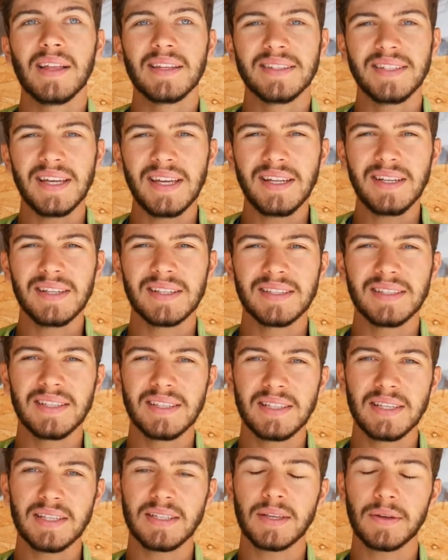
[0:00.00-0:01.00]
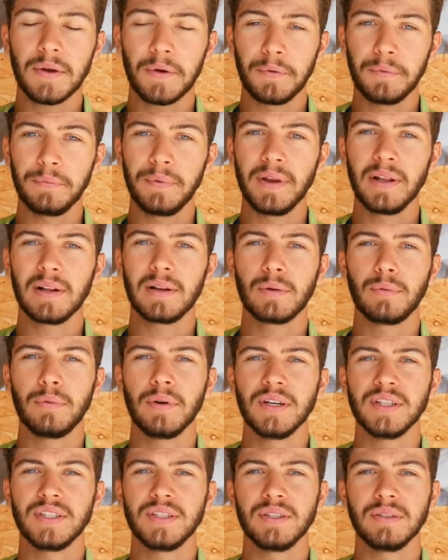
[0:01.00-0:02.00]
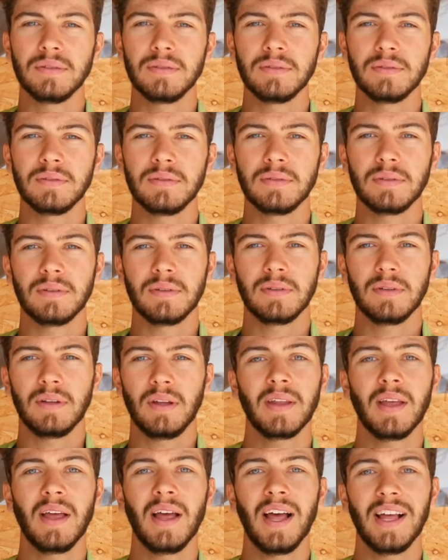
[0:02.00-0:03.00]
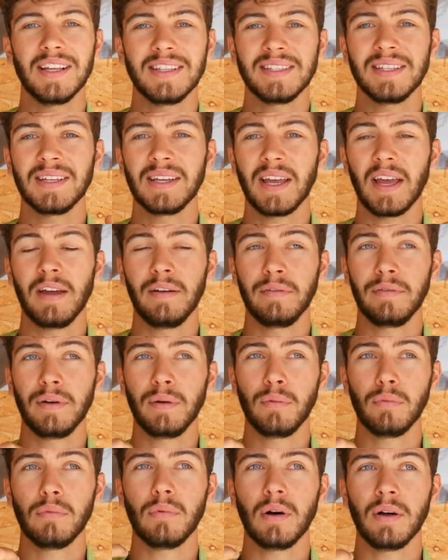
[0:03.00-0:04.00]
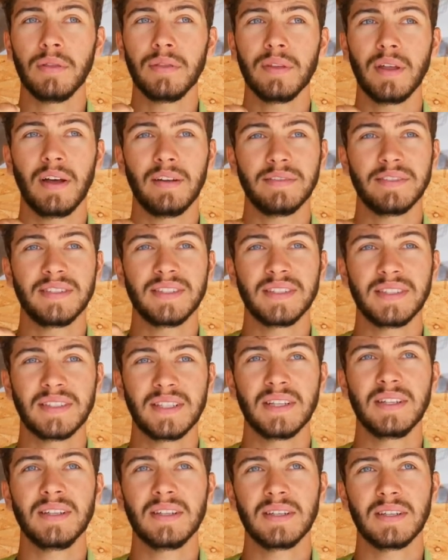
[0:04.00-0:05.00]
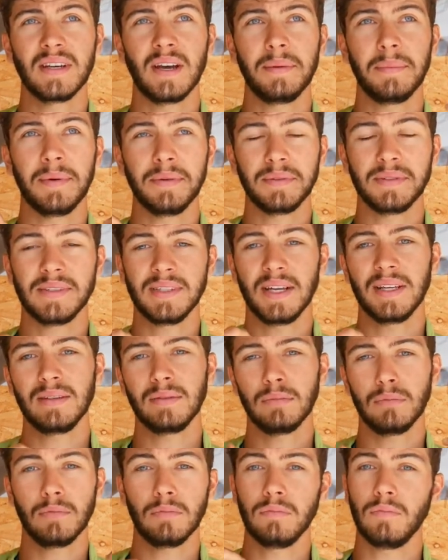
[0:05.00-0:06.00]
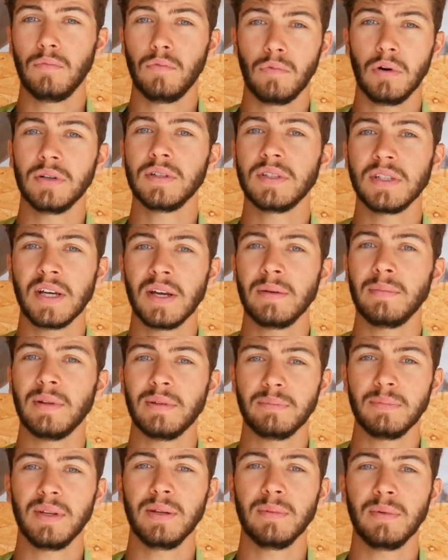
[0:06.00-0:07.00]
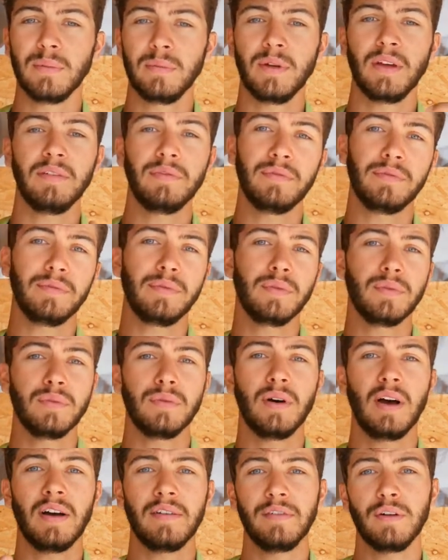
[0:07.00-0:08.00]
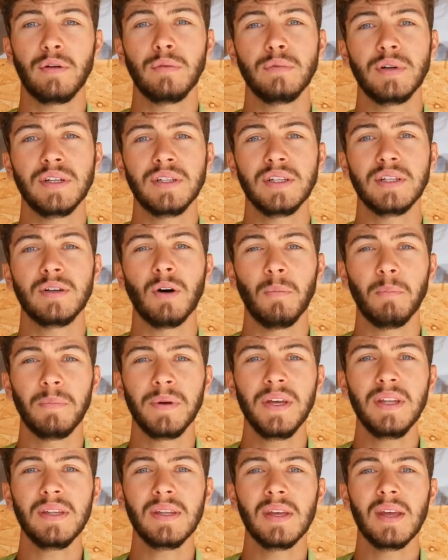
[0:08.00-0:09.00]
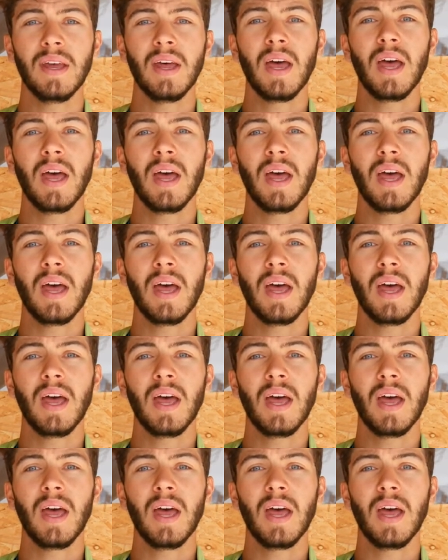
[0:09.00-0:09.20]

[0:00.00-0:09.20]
Then this is a real question. I think everyone has think about that one time at minimum if you have already compete.